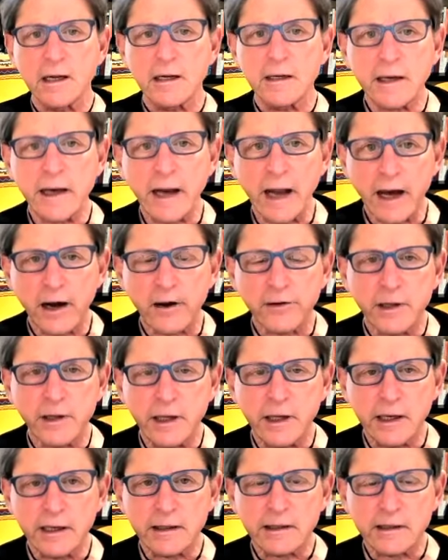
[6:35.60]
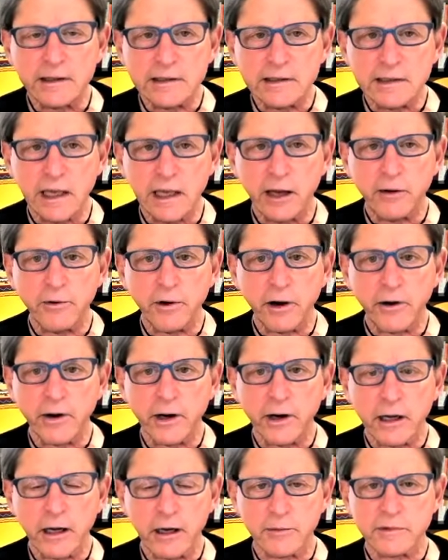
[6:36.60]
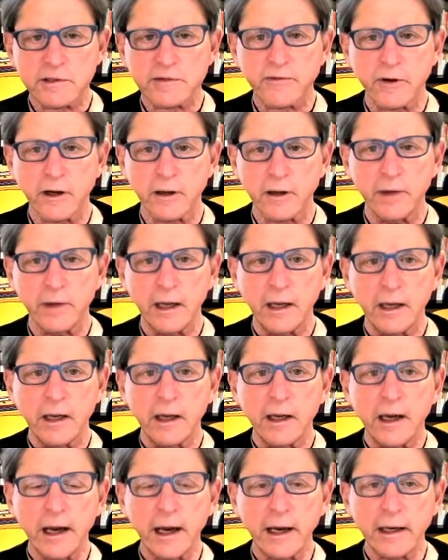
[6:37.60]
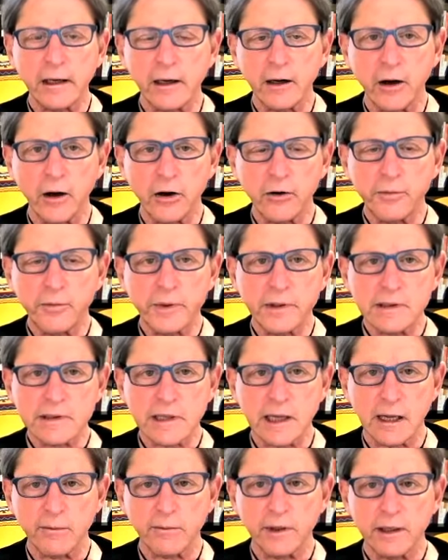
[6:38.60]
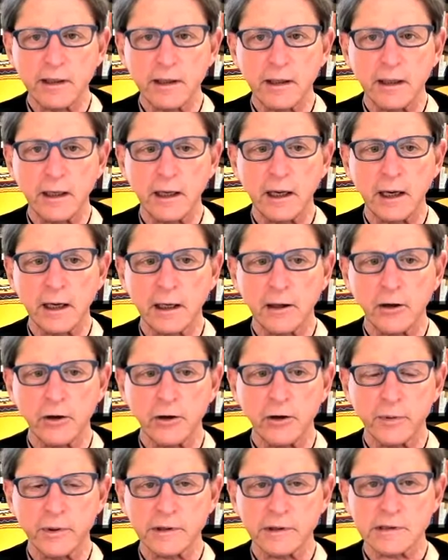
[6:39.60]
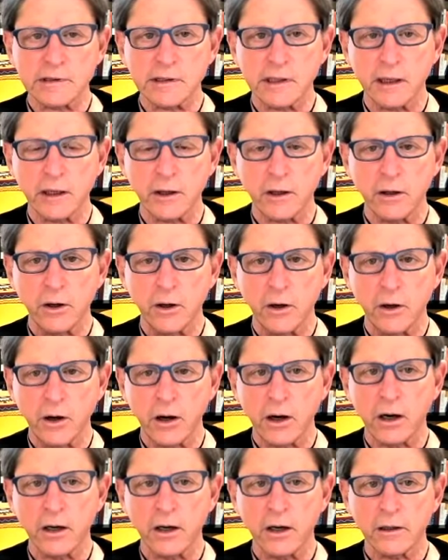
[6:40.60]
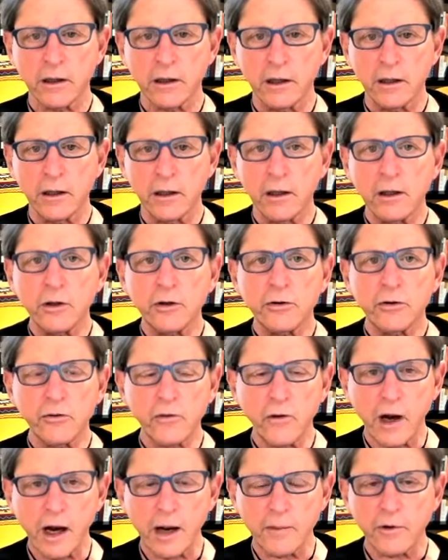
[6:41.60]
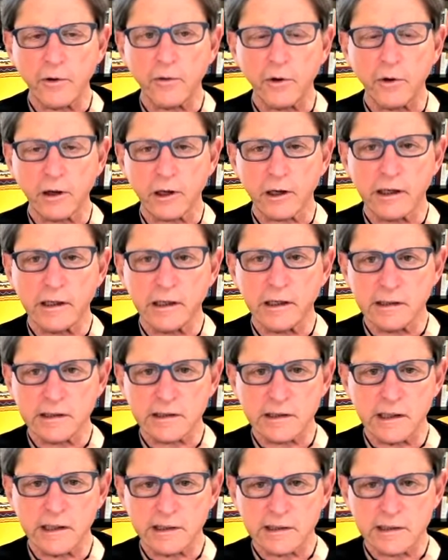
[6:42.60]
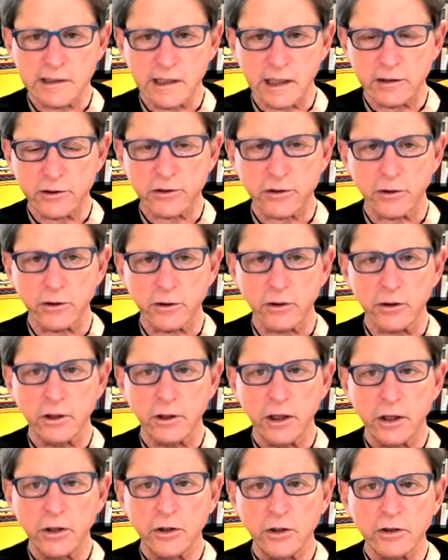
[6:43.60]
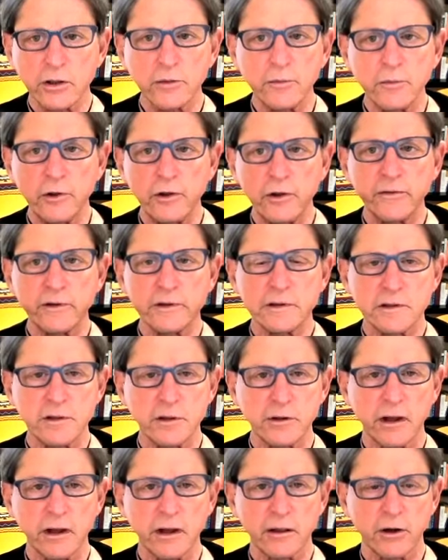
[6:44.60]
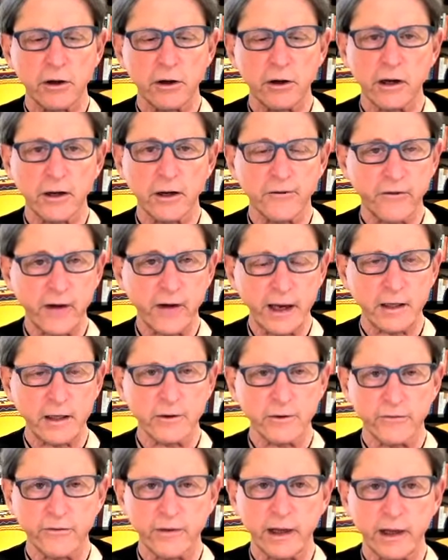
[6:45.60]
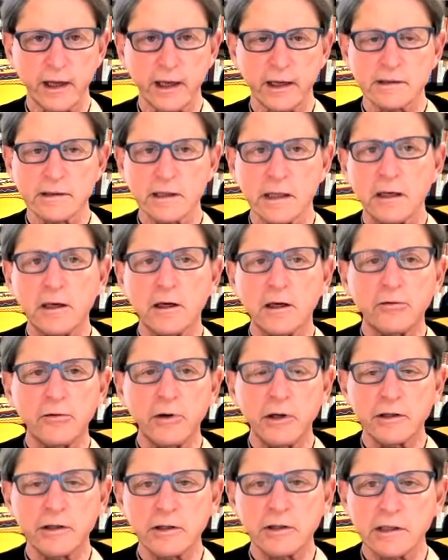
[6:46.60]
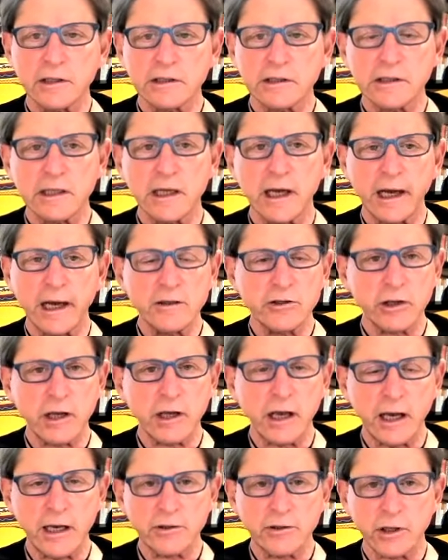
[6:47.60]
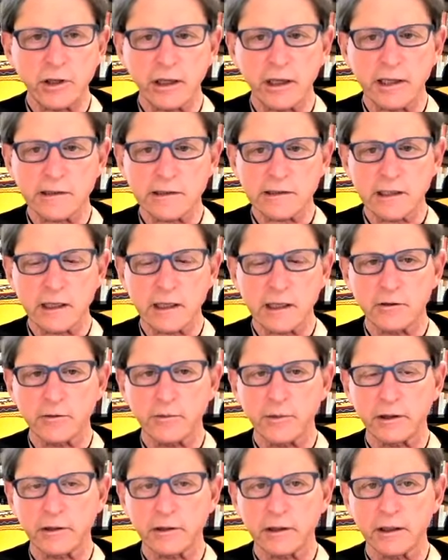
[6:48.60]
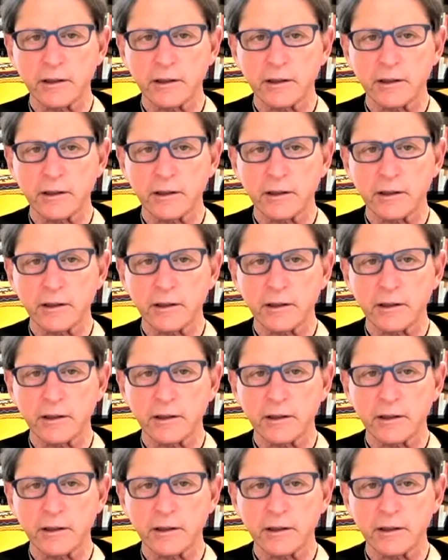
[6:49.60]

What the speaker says: Now they get to see where it comes from, and it opens empathy and opens their heart. Trauma work is essential to move us to the third and final phase, which is education and skill building.